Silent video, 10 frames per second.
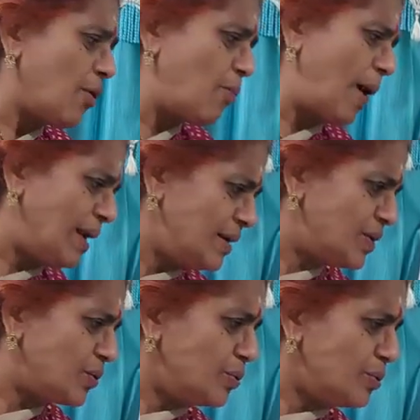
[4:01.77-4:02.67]
When
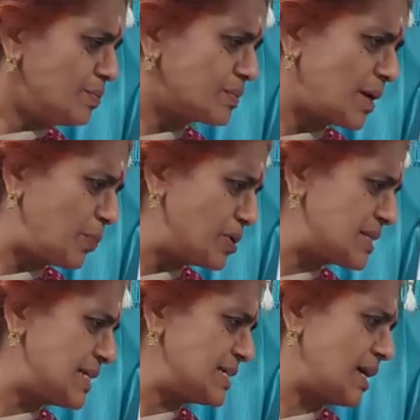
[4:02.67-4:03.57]

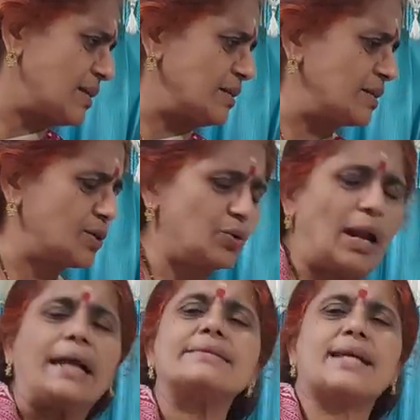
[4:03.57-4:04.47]
suppose these are the two
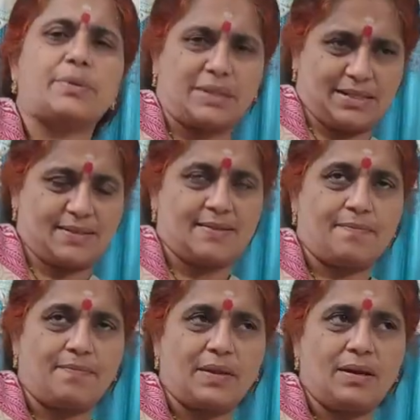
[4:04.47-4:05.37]
line segments
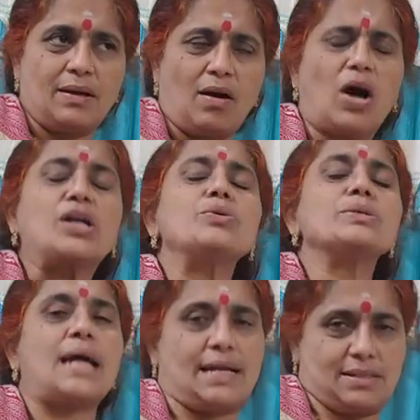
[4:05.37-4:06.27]
or two
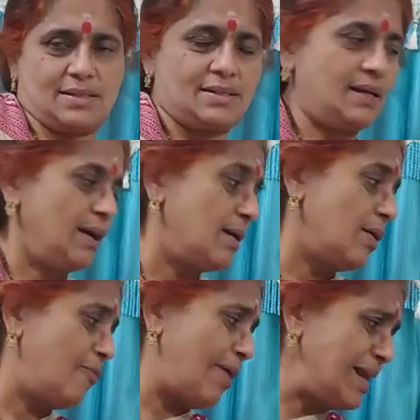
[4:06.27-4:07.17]
sides.
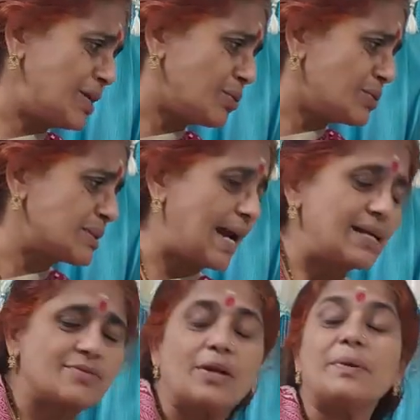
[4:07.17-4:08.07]
When two
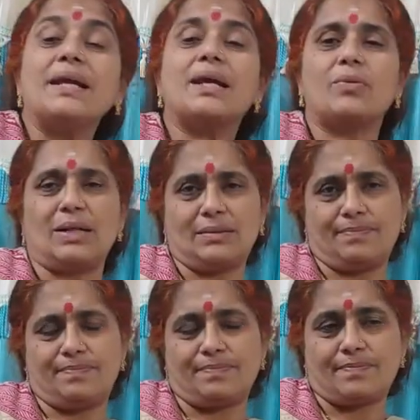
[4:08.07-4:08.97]
sides will be equal?
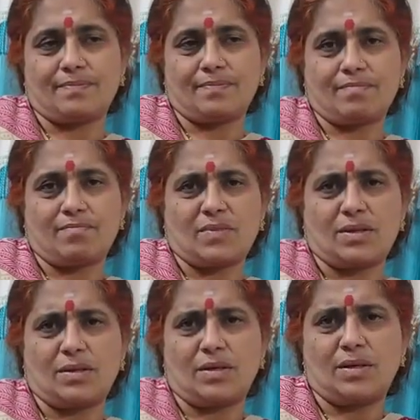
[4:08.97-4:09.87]

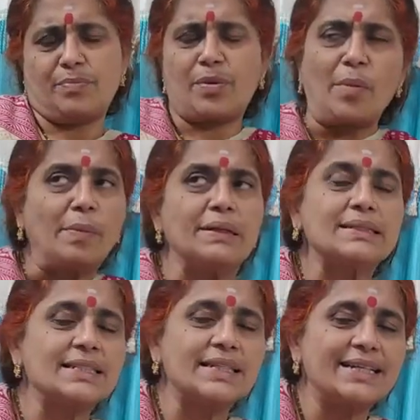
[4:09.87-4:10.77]
Probable
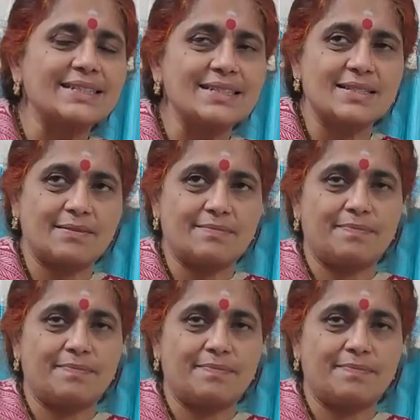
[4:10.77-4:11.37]
situations.